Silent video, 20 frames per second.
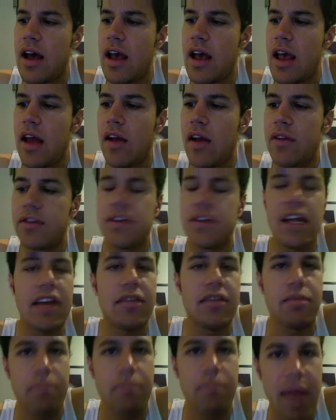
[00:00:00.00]
it also takes
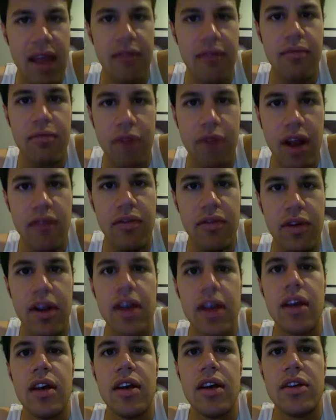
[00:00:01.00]
bravery
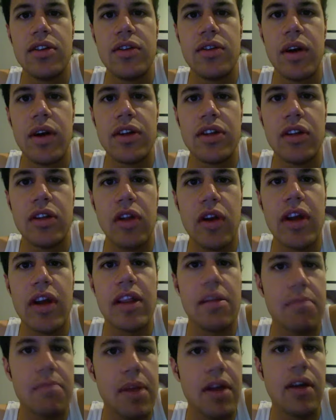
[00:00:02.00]
to look in
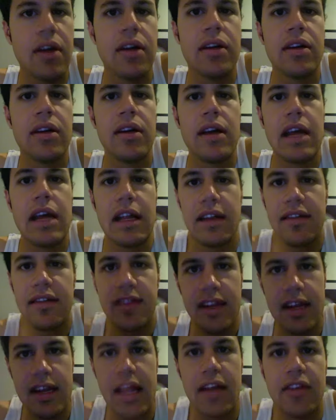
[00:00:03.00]
the mirror and
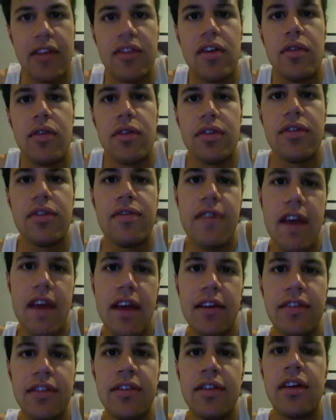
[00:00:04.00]
see Nate Stoner's
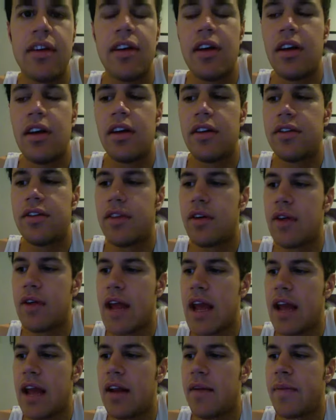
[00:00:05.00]
face. So,
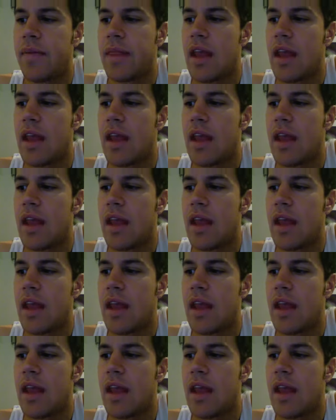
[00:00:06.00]
Nate,